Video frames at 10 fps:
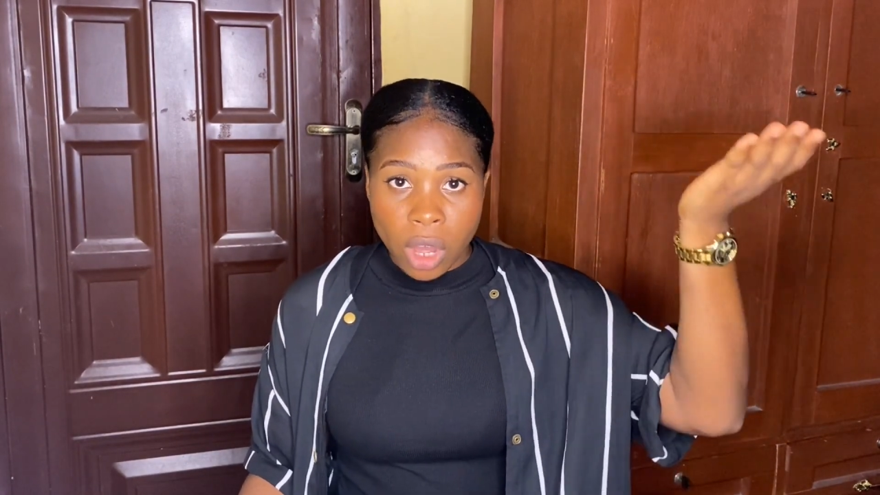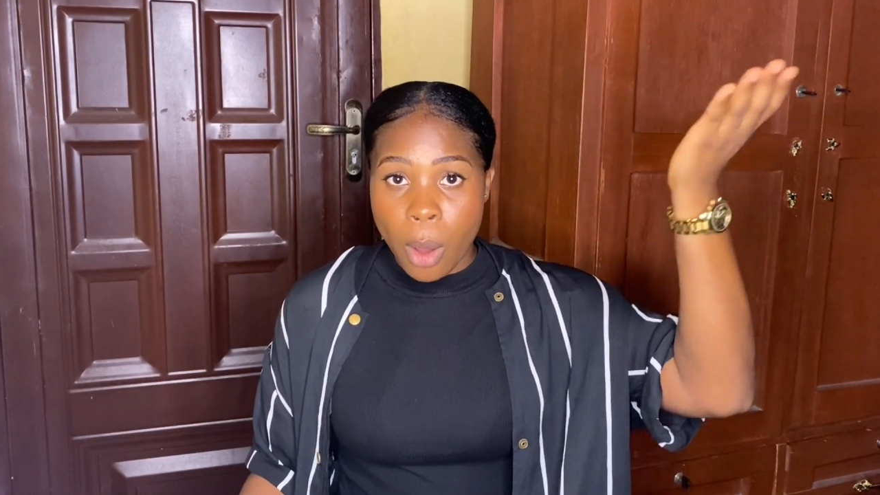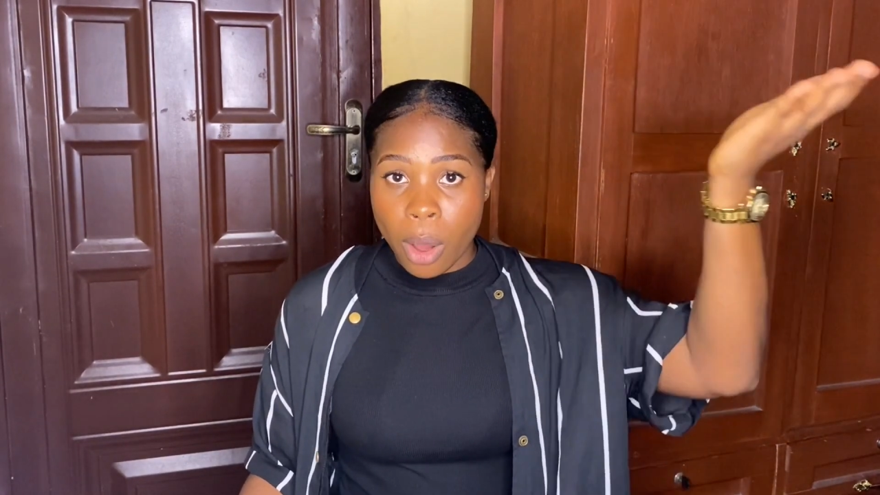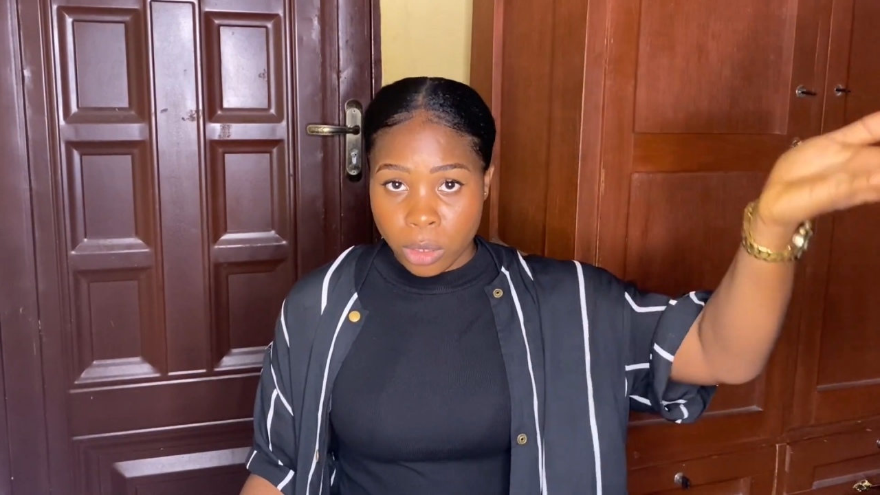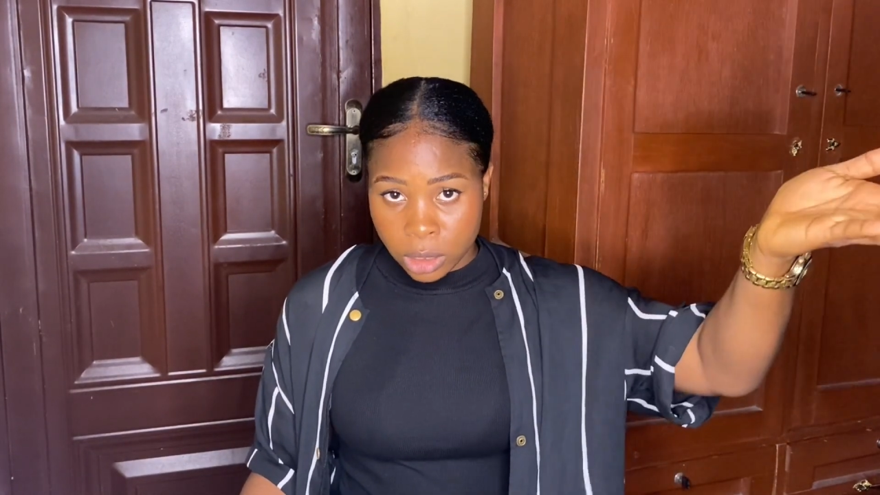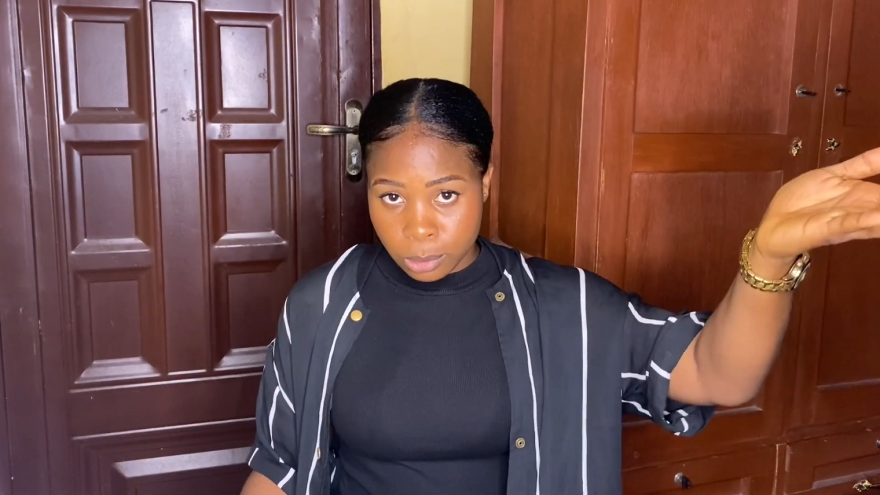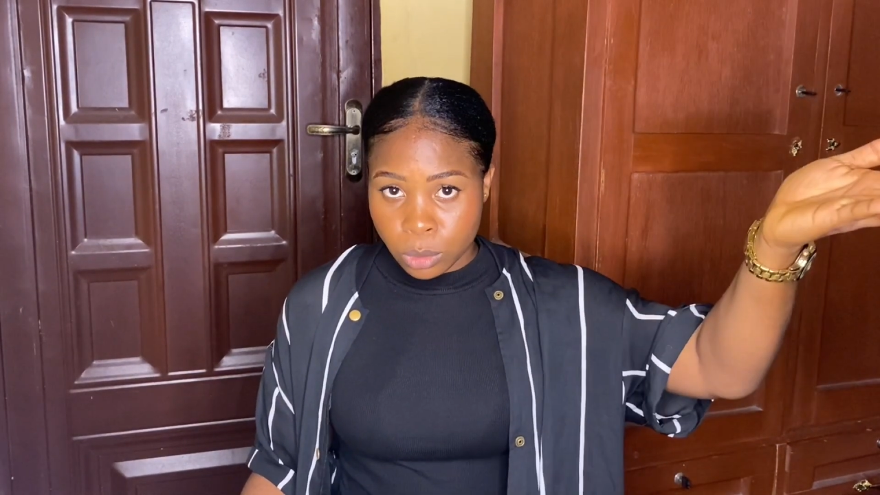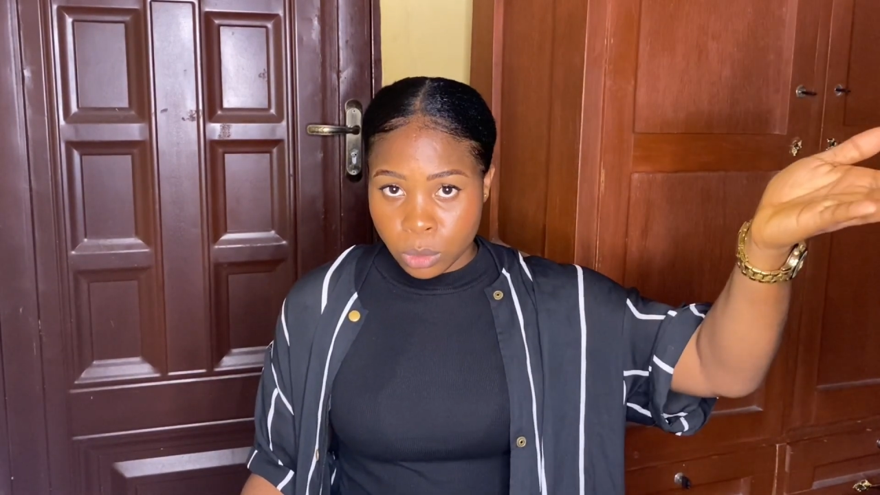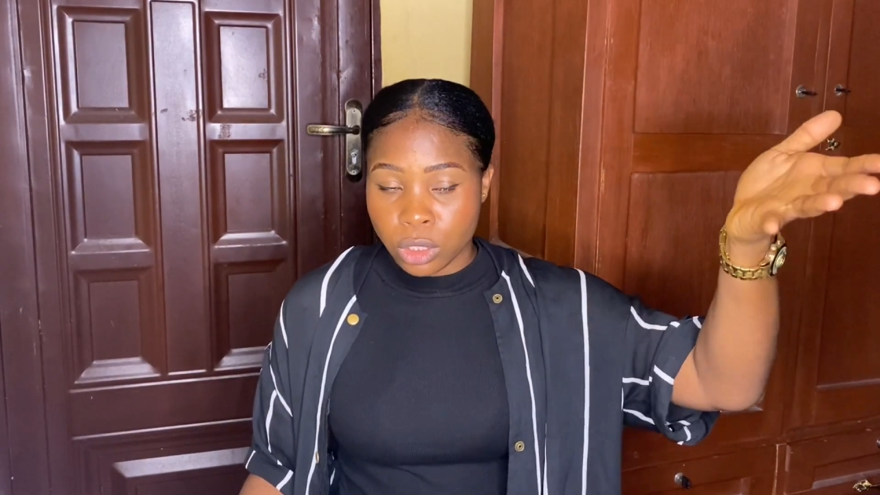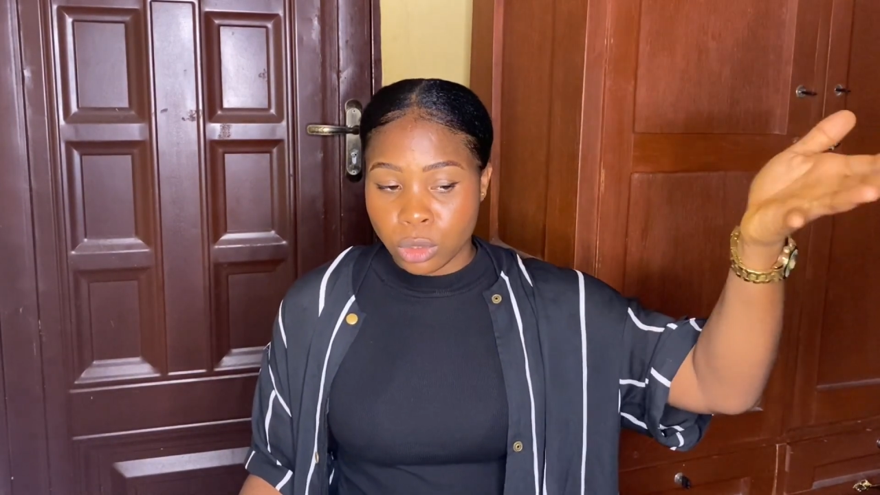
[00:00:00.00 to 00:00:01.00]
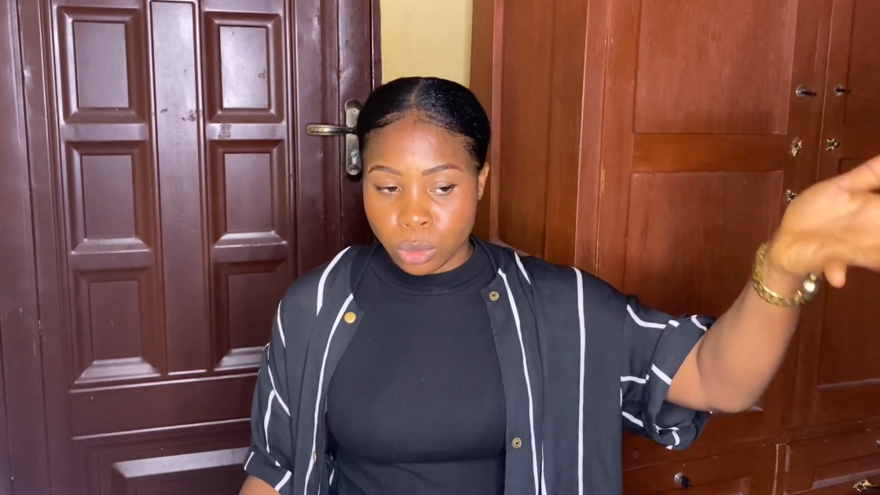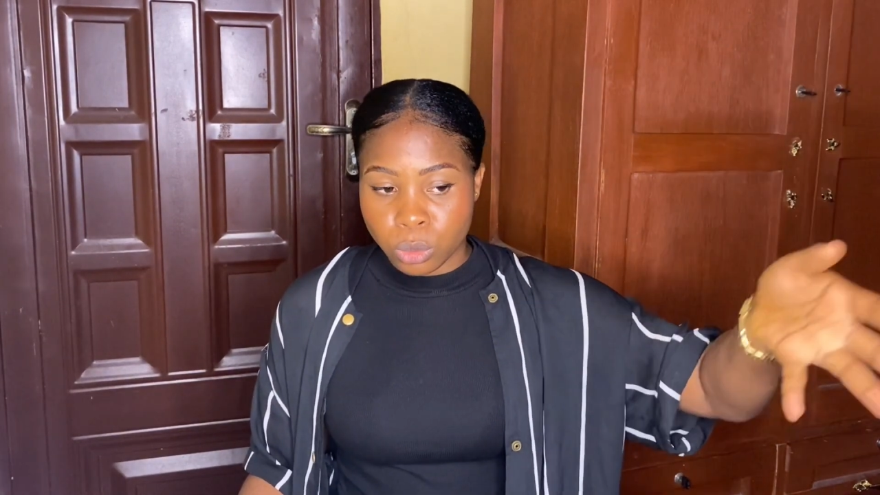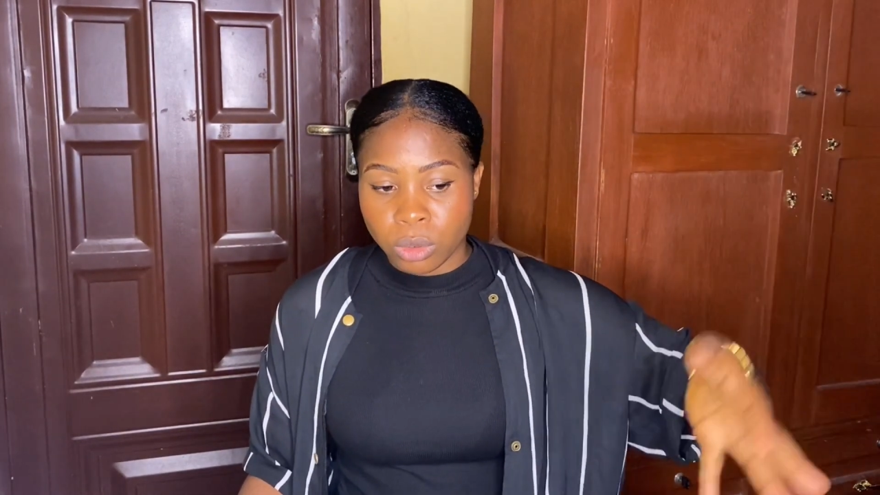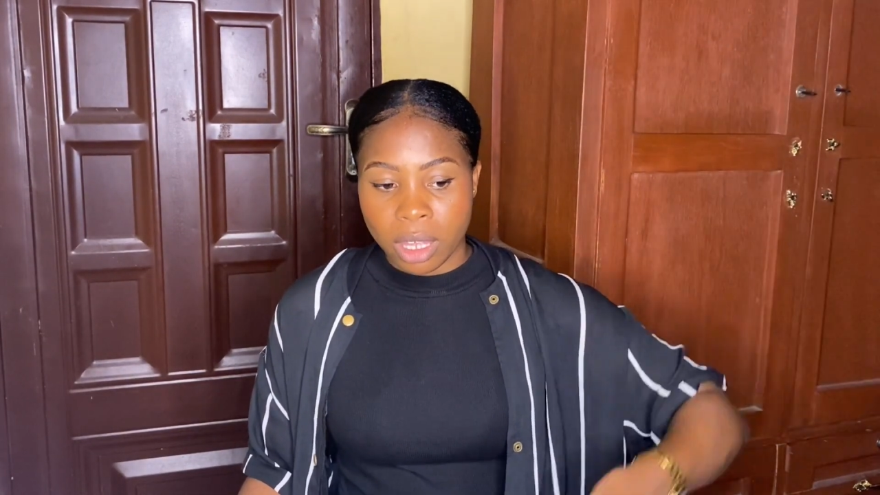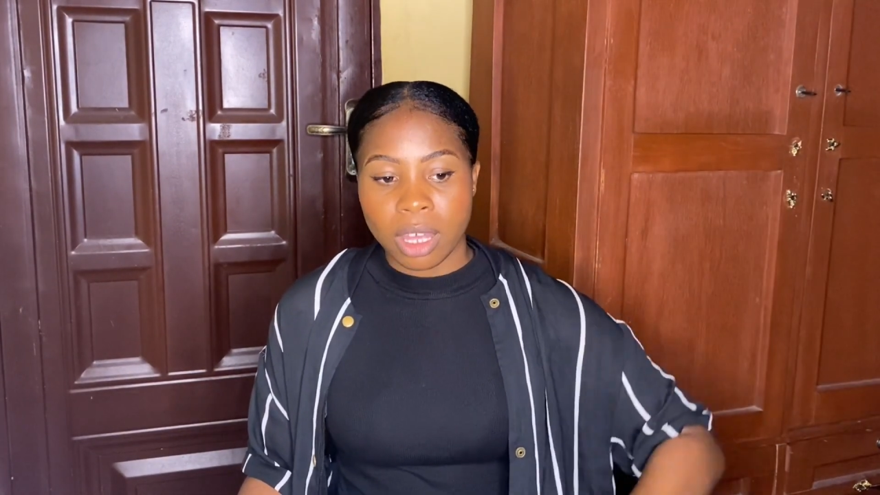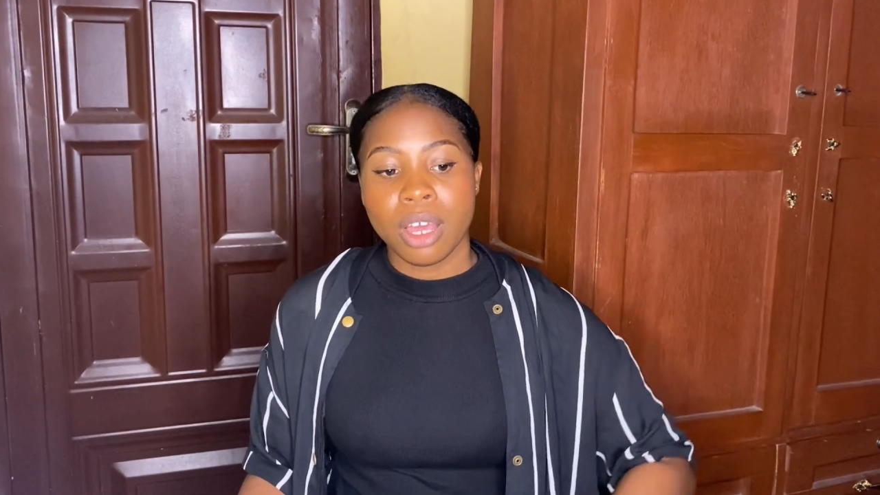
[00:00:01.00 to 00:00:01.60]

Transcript: our hospital in school there.